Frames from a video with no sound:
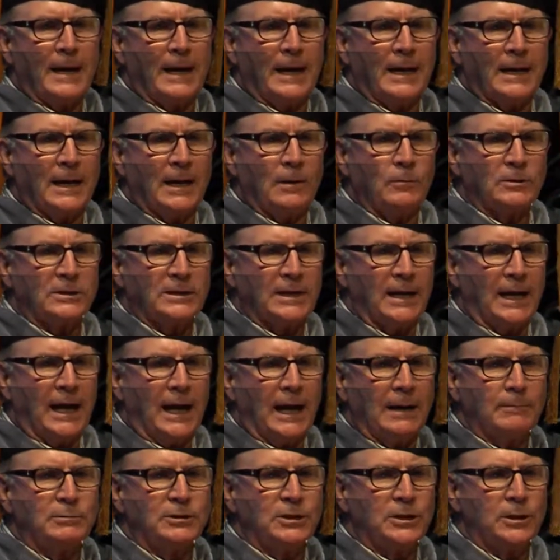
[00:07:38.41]
and I was
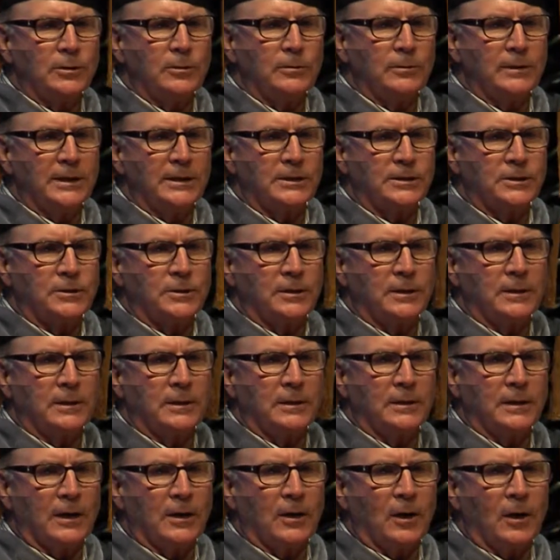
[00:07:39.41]
absolutely
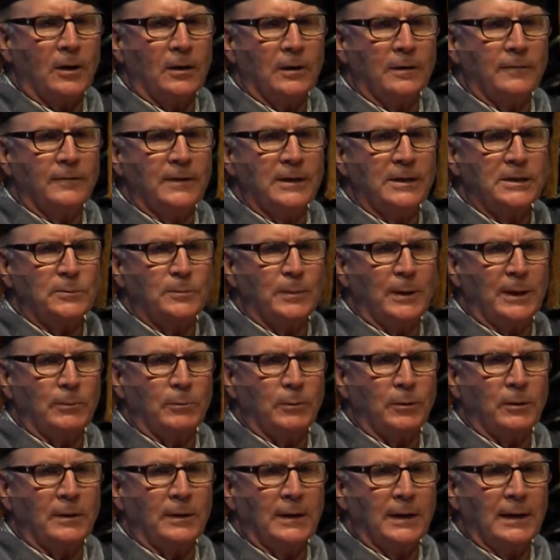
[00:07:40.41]
certain that all of these
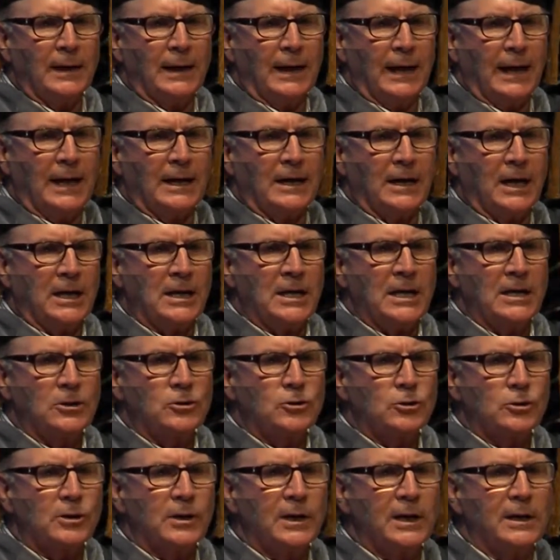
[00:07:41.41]
people had an
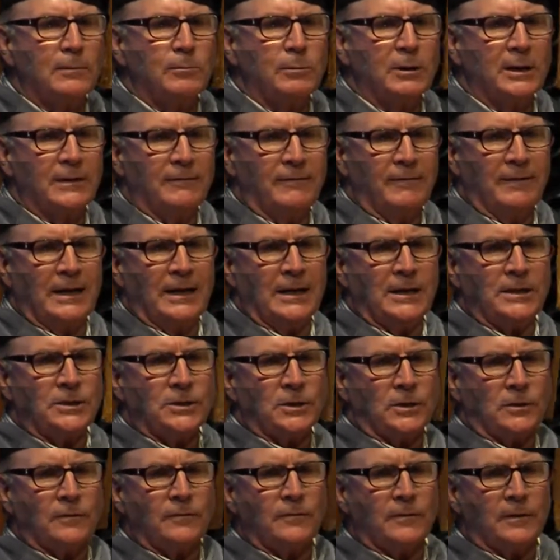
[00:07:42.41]
incredible
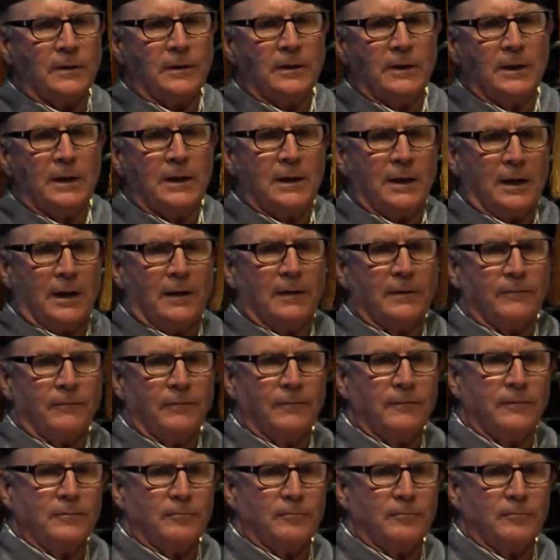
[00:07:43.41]
advantage over a